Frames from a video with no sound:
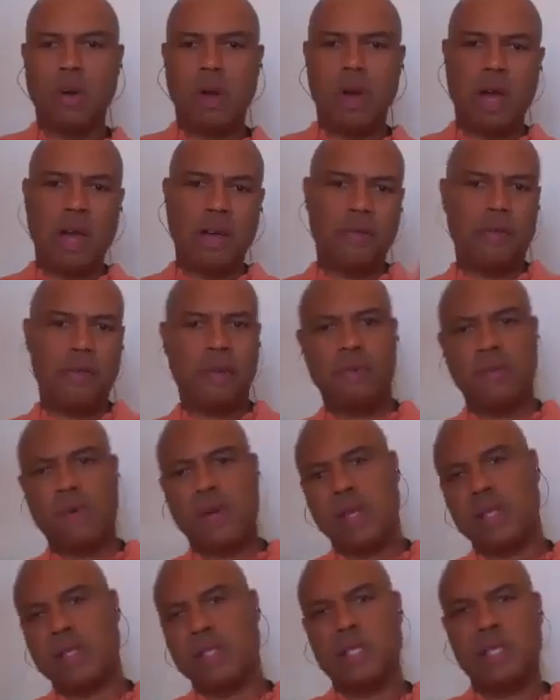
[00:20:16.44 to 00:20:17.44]
off and
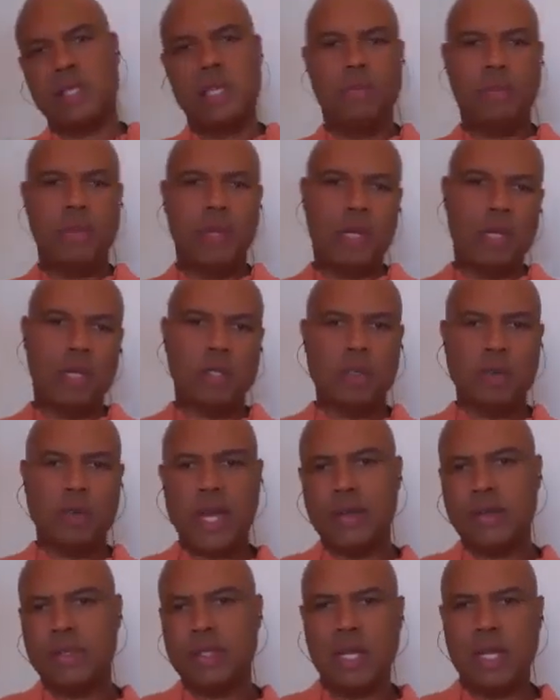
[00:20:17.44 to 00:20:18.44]
fall asleep and get
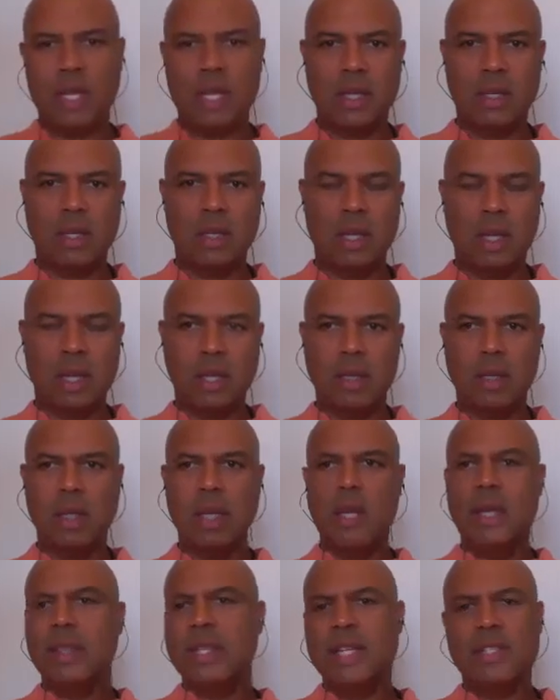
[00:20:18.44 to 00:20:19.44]
drowsy, and
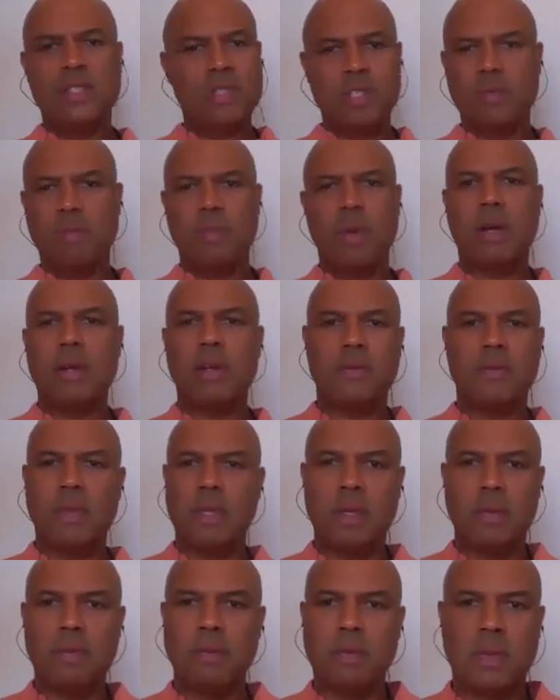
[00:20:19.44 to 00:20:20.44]
that's just part of
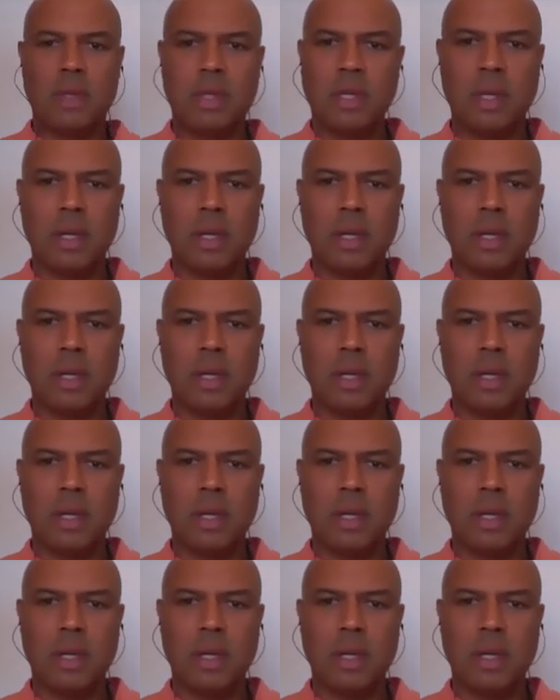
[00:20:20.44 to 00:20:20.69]
the, you